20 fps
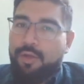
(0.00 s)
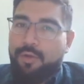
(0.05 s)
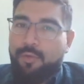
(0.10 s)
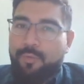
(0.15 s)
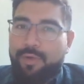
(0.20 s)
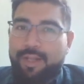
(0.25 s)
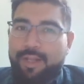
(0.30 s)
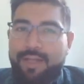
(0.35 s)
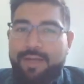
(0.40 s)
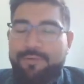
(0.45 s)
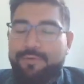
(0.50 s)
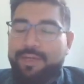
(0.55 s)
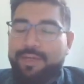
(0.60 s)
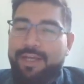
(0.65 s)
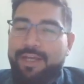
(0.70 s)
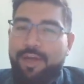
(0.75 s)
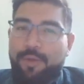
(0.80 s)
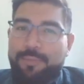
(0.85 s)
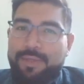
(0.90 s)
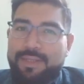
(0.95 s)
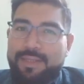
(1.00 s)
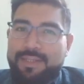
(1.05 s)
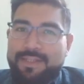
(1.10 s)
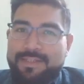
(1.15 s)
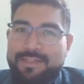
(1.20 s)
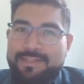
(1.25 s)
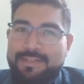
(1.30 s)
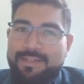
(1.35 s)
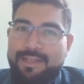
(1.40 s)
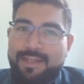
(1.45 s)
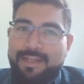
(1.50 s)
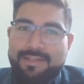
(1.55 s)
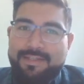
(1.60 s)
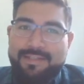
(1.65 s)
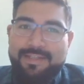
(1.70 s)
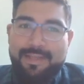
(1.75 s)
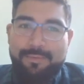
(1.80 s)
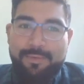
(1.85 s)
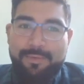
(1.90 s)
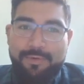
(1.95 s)
Well, I really hope that this
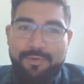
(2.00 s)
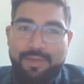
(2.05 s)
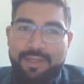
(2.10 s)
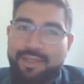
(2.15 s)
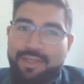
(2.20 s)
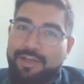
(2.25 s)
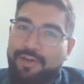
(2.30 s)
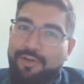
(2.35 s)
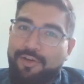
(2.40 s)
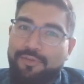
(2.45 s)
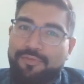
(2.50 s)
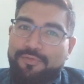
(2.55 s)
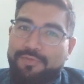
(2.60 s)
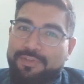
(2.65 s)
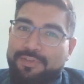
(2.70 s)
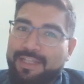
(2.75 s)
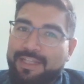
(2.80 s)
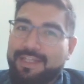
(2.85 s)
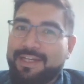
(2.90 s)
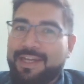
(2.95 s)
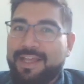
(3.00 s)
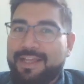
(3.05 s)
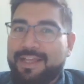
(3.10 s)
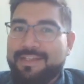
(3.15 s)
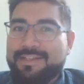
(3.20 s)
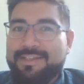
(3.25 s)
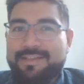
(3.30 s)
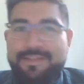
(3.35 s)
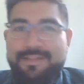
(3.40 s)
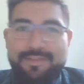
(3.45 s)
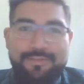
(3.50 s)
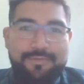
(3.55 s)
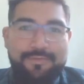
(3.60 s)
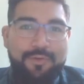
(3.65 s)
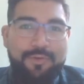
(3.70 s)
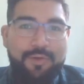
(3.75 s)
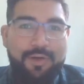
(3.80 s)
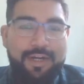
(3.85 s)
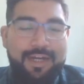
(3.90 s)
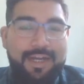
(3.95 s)
summary of techniques
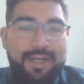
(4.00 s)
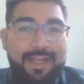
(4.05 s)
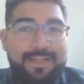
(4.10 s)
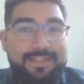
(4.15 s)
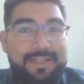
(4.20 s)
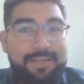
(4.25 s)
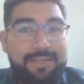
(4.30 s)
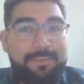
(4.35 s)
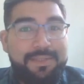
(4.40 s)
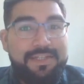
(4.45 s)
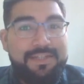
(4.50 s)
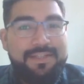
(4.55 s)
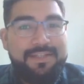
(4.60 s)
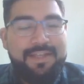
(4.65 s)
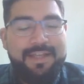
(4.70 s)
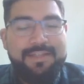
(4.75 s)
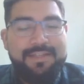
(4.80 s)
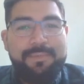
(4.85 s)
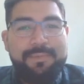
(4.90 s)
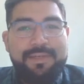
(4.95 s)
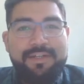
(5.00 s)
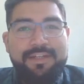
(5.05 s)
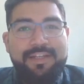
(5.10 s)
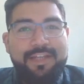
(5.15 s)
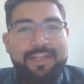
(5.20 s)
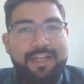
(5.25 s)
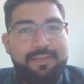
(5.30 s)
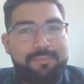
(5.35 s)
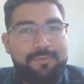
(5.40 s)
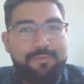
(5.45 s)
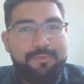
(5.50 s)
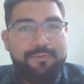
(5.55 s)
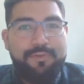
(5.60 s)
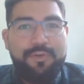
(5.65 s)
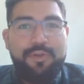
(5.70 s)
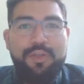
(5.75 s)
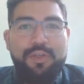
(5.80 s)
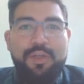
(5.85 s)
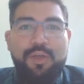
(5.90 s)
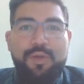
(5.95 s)
for analyzing images has been helpful
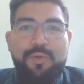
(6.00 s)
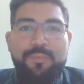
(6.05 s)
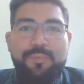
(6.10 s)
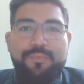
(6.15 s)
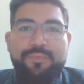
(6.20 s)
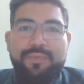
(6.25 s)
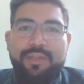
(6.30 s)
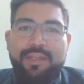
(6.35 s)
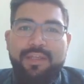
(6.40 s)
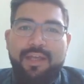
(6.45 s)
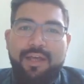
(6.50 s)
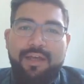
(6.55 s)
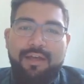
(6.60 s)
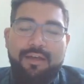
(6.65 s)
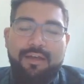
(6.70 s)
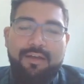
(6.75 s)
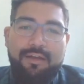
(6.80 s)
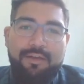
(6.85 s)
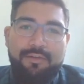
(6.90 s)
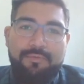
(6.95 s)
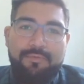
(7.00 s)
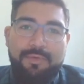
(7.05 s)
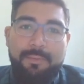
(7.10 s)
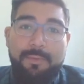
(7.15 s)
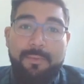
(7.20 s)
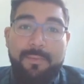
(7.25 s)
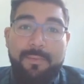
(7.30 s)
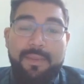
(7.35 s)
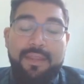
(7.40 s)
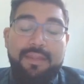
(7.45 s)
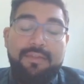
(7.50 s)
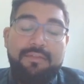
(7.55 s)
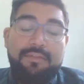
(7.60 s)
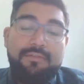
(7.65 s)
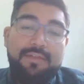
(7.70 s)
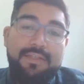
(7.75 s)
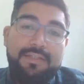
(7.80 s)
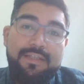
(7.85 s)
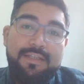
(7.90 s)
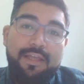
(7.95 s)
for you. Remember that
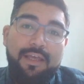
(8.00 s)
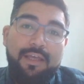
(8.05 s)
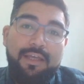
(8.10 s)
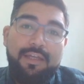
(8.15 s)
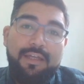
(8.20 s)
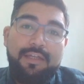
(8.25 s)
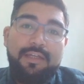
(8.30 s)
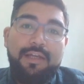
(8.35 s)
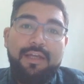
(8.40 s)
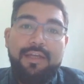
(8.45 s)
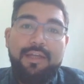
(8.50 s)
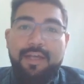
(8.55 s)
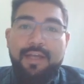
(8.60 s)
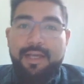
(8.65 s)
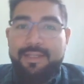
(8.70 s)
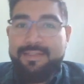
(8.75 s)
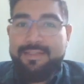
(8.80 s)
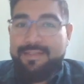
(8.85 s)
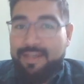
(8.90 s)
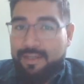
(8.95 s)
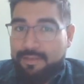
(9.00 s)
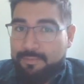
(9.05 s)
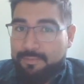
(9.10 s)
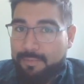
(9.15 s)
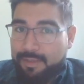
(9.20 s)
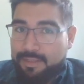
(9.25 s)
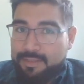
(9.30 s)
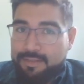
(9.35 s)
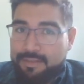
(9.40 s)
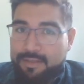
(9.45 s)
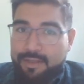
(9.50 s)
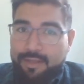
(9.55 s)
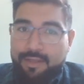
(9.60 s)
there is a assignment